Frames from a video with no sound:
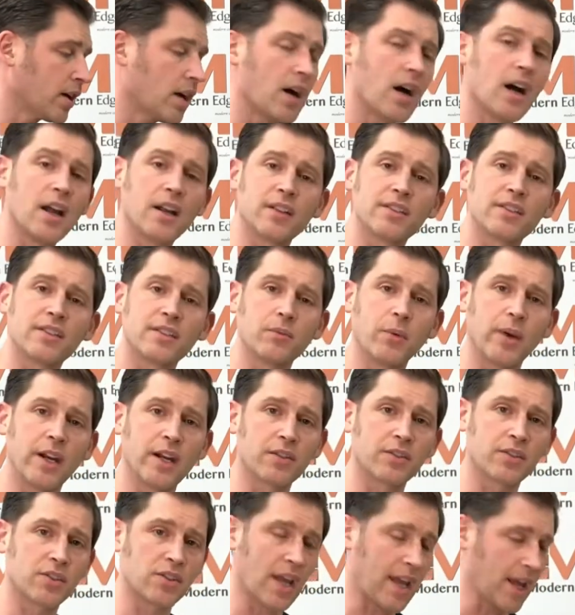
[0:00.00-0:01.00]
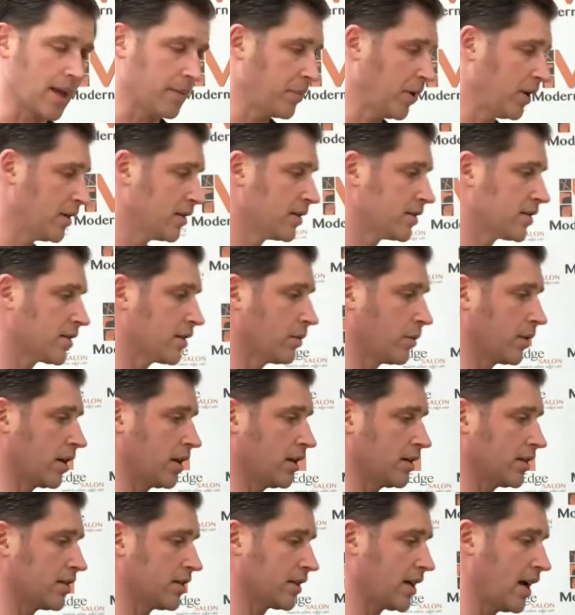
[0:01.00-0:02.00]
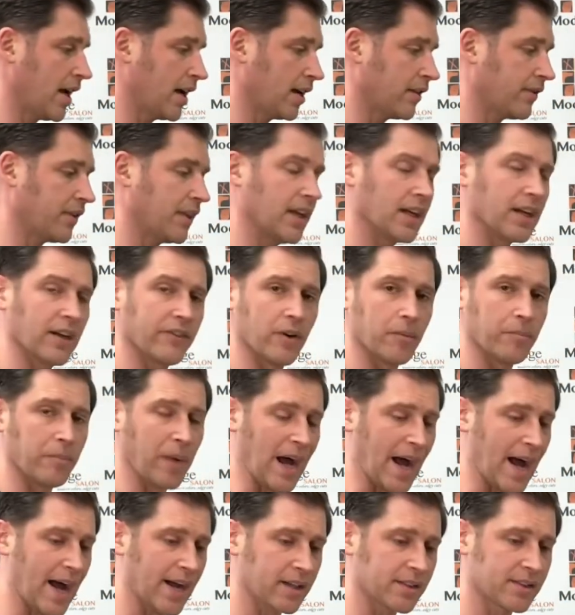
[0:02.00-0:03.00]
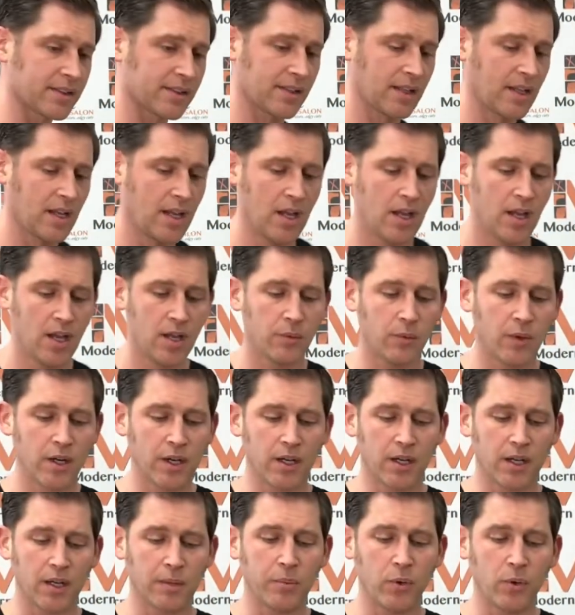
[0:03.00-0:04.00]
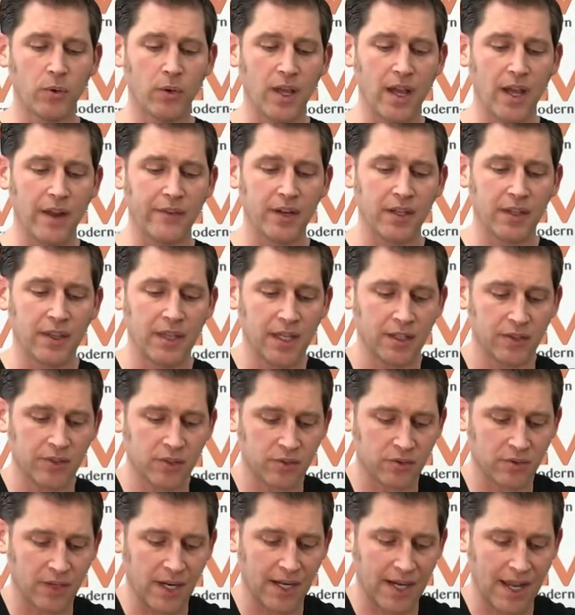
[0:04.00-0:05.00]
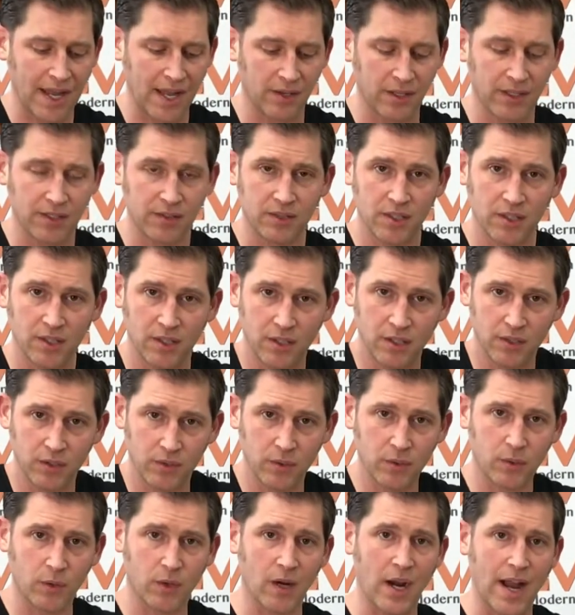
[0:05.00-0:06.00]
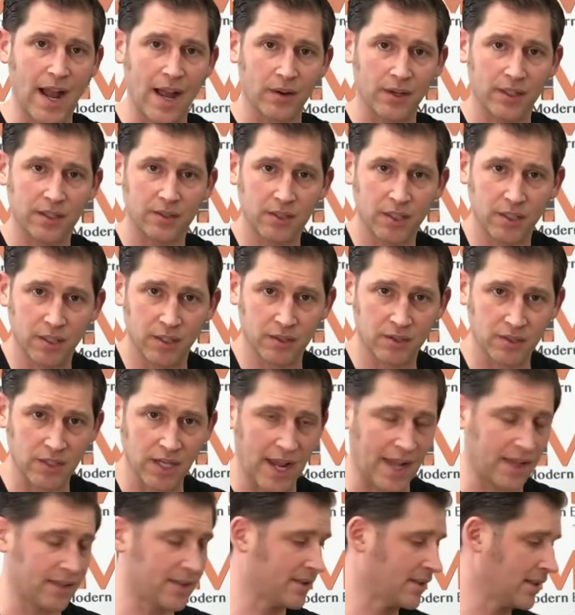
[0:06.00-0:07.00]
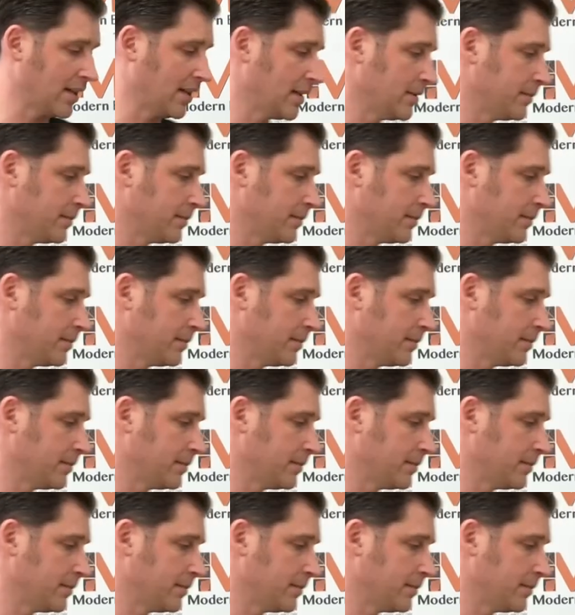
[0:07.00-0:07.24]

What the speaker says: on a square shape. So we're going to kind of think of a box where you're going to pull everything straight out into you or out into your chest.